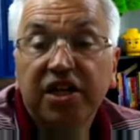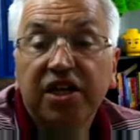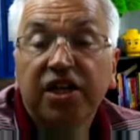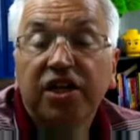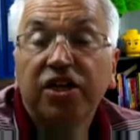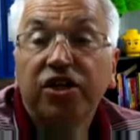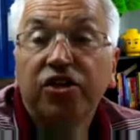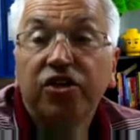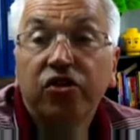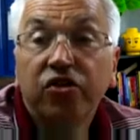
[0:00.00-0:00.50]

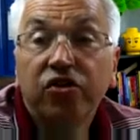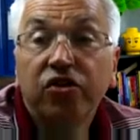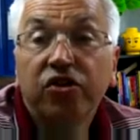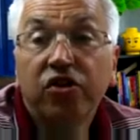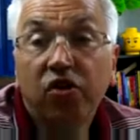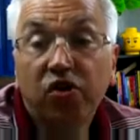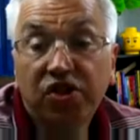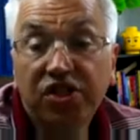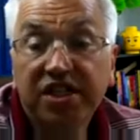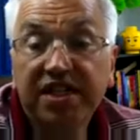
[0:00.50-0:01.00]
you're going
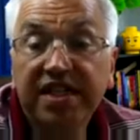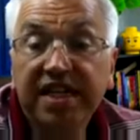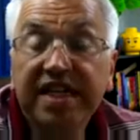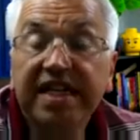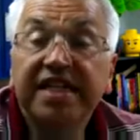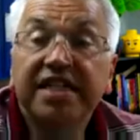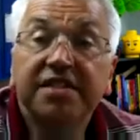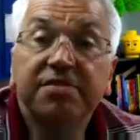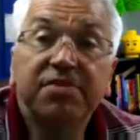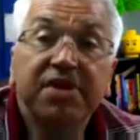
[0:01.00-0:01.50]
to need to
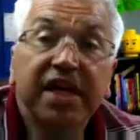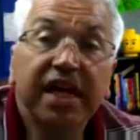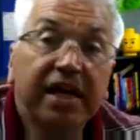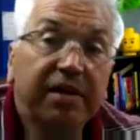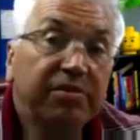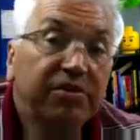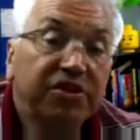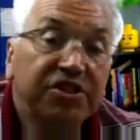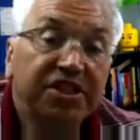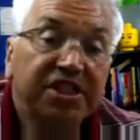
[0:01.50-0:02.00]
be able
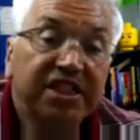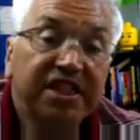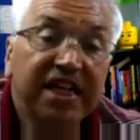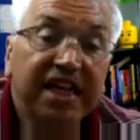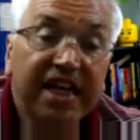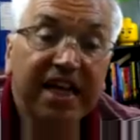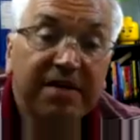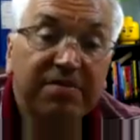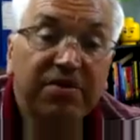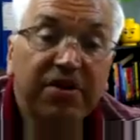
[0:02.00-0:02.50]
to
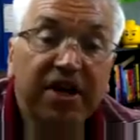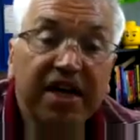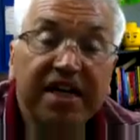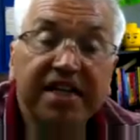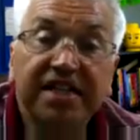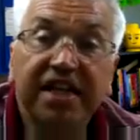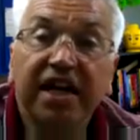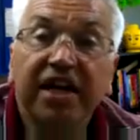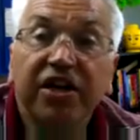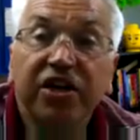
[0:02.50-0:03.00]
collaborate and
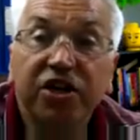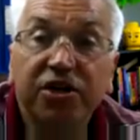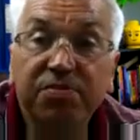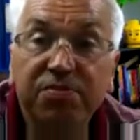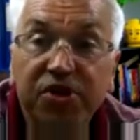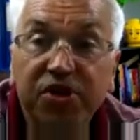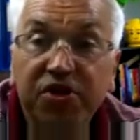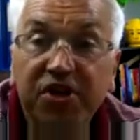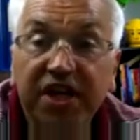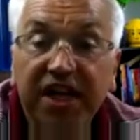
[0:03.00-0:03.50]

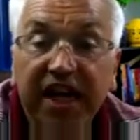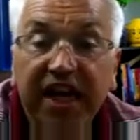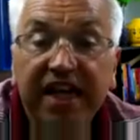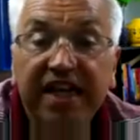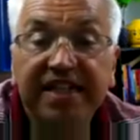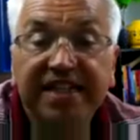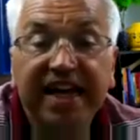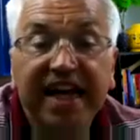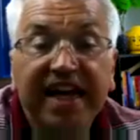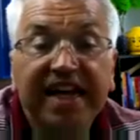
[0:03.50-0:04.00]
communicate
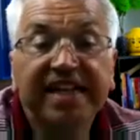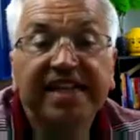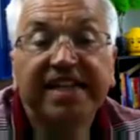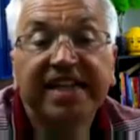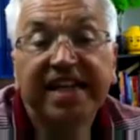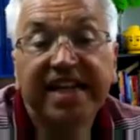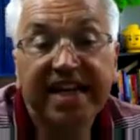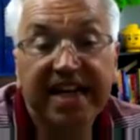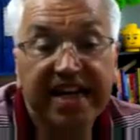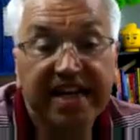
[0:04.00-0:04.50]
and
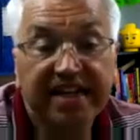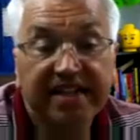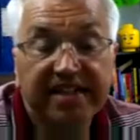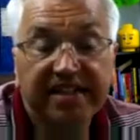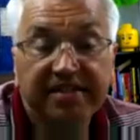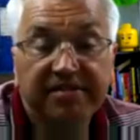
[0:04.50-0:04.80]
connect.